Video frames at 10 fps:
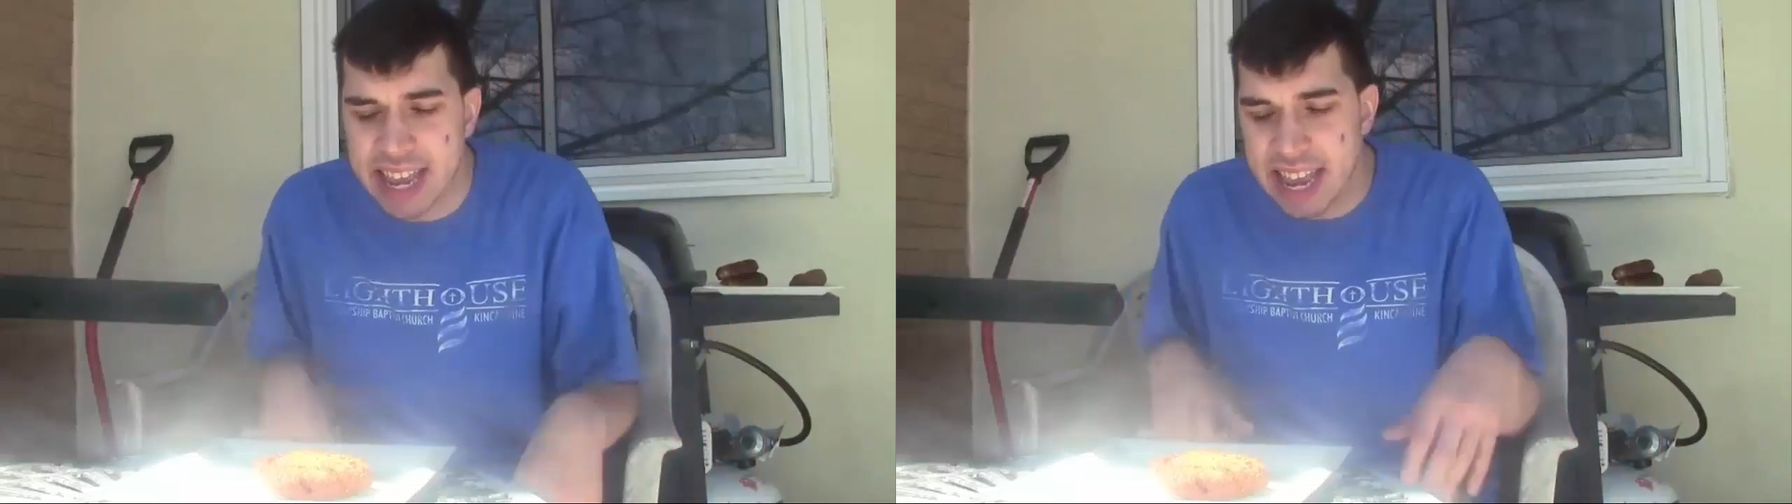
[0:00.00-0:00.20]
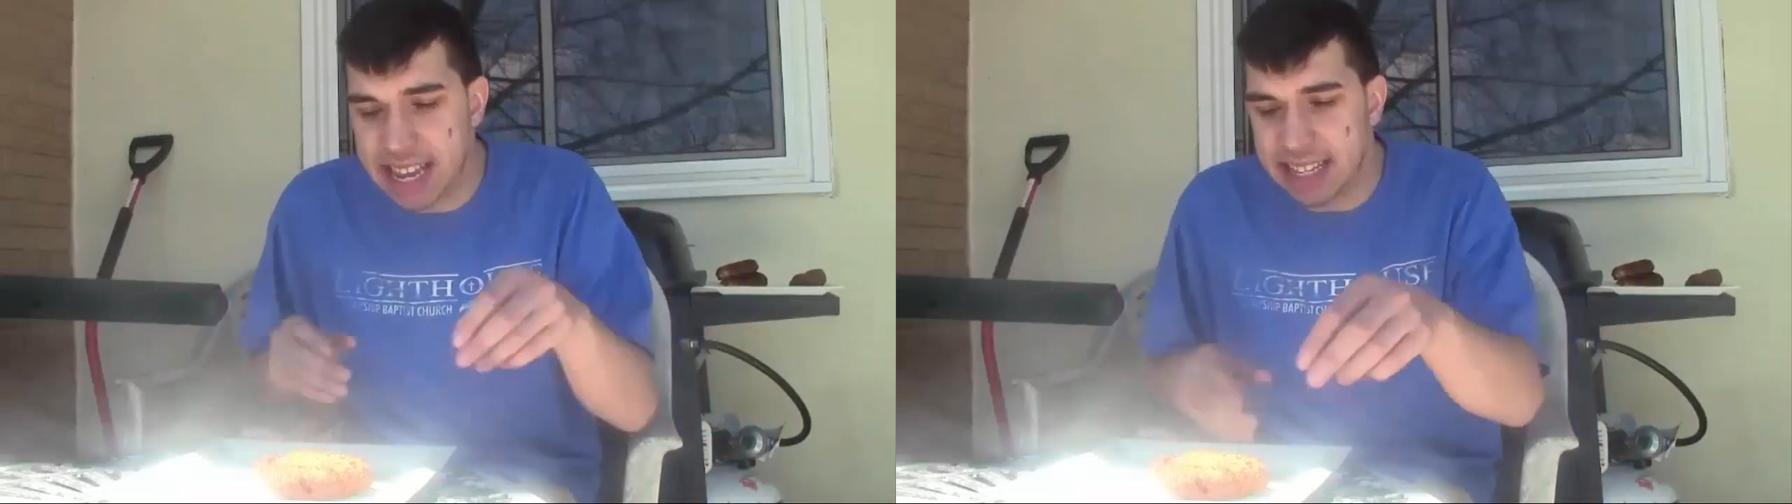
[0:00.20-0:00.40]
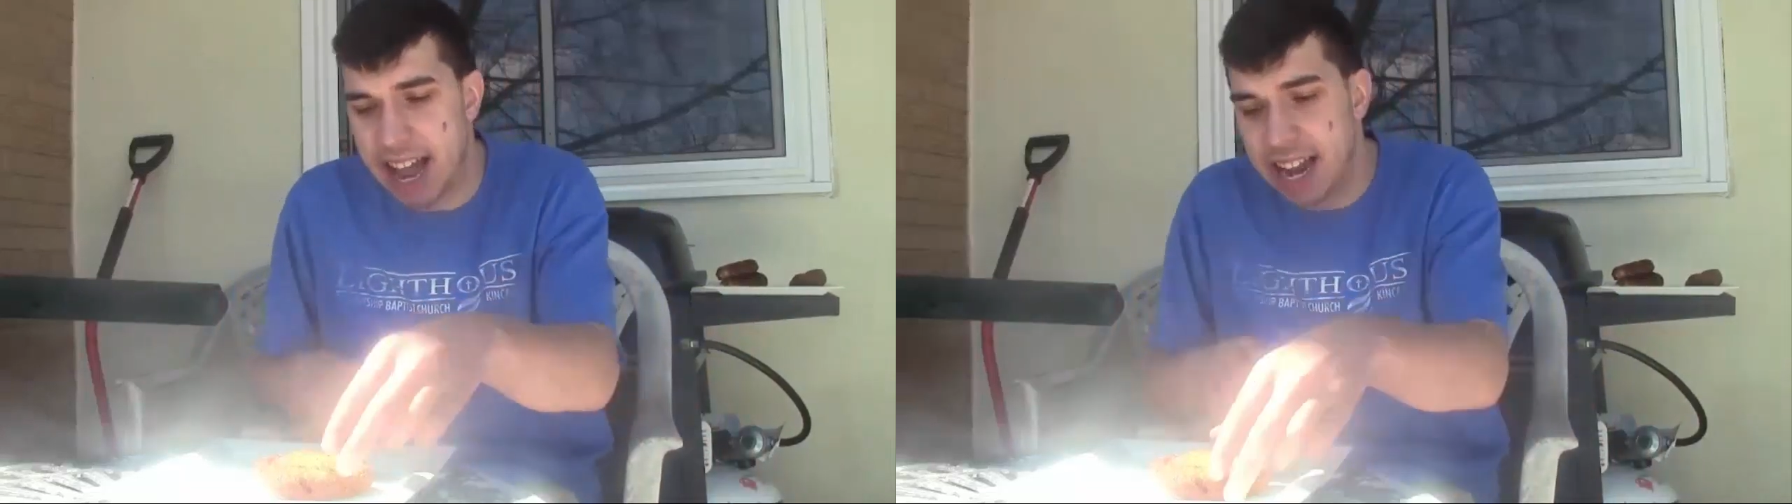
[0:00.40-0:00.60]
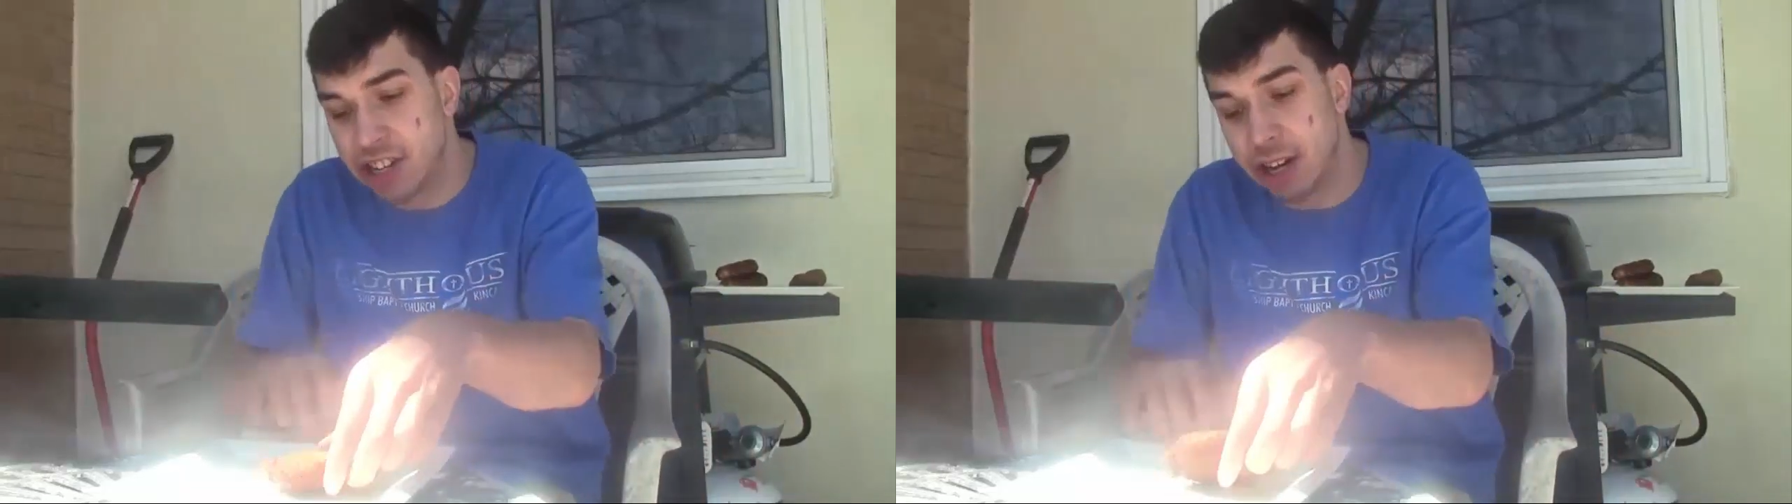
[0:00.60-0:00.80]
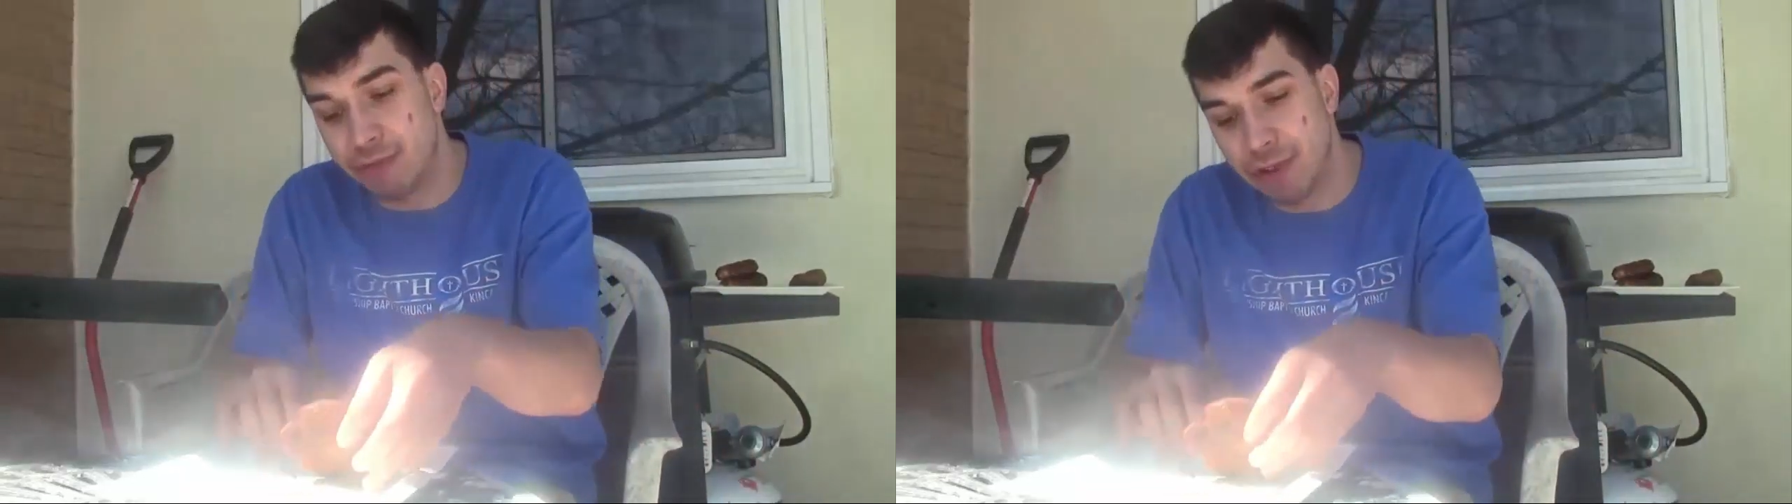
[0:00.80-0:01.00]
is
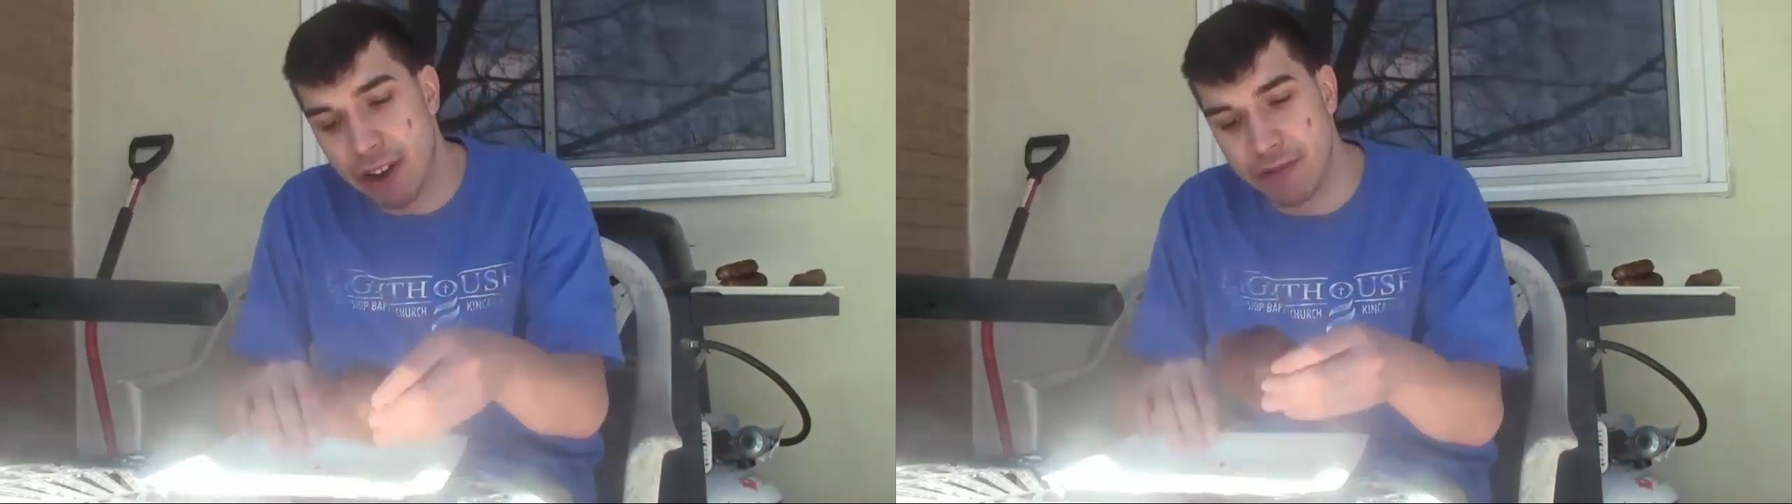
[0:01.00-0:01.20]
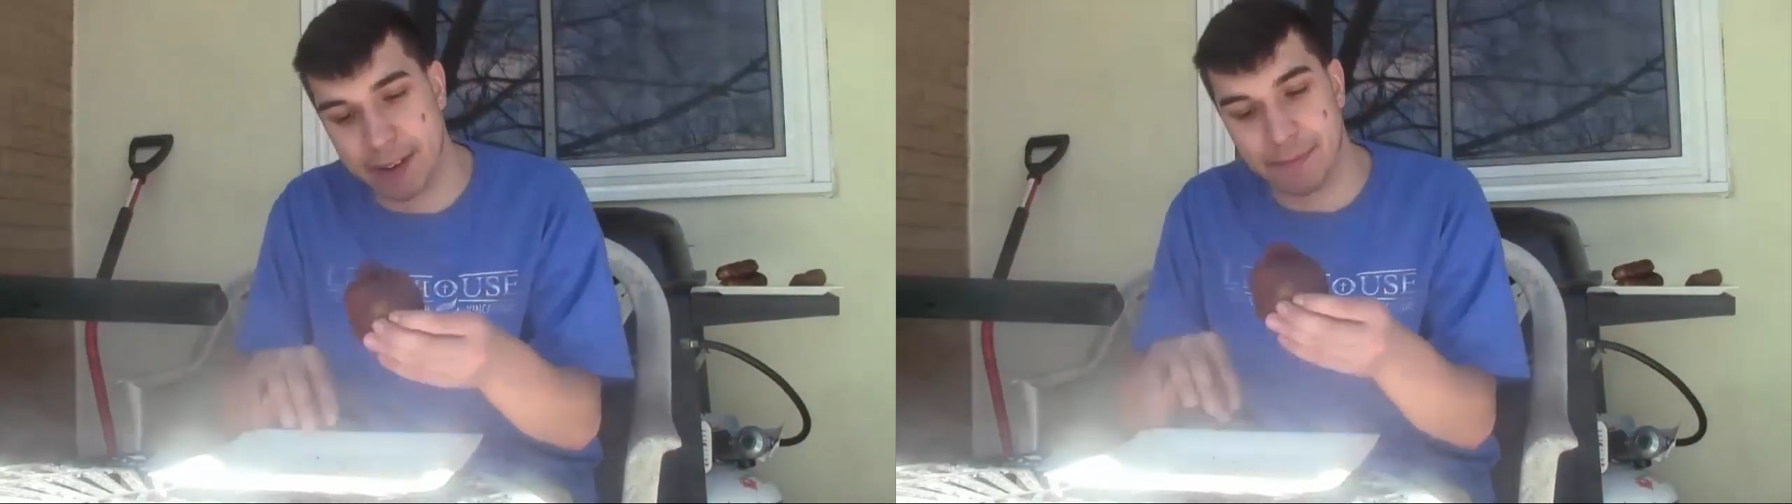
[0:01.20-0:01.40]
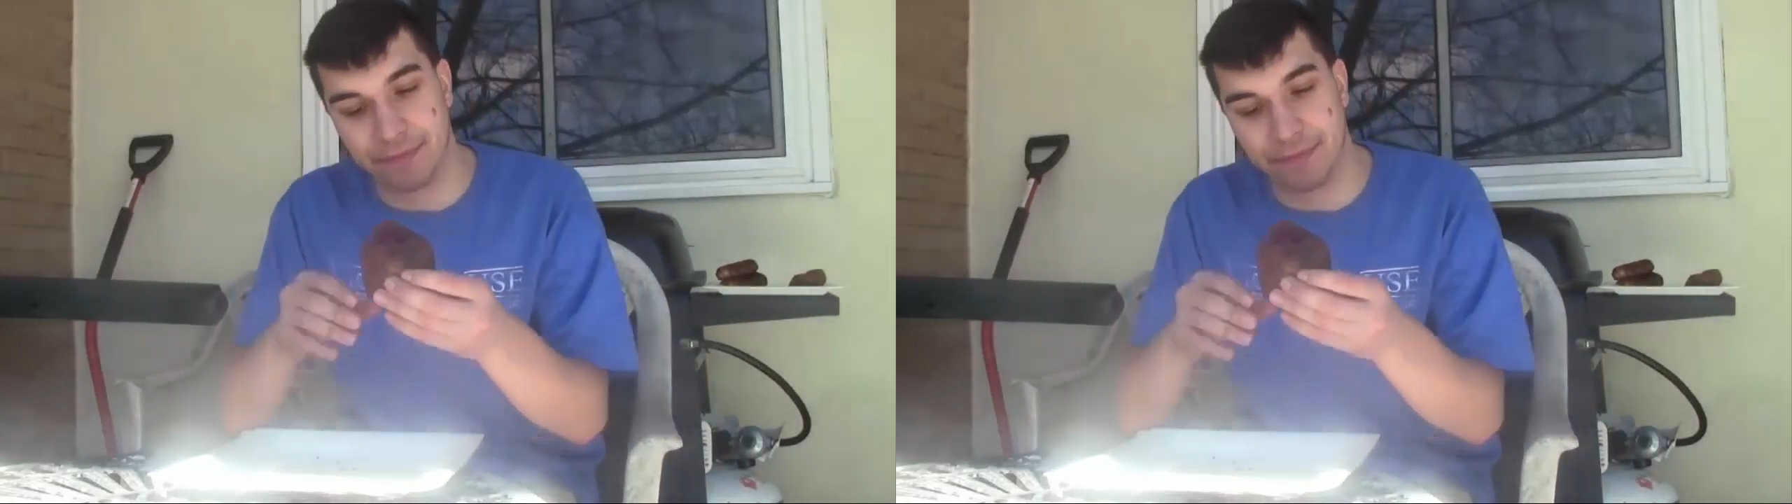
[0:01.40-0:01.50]
actually brownie.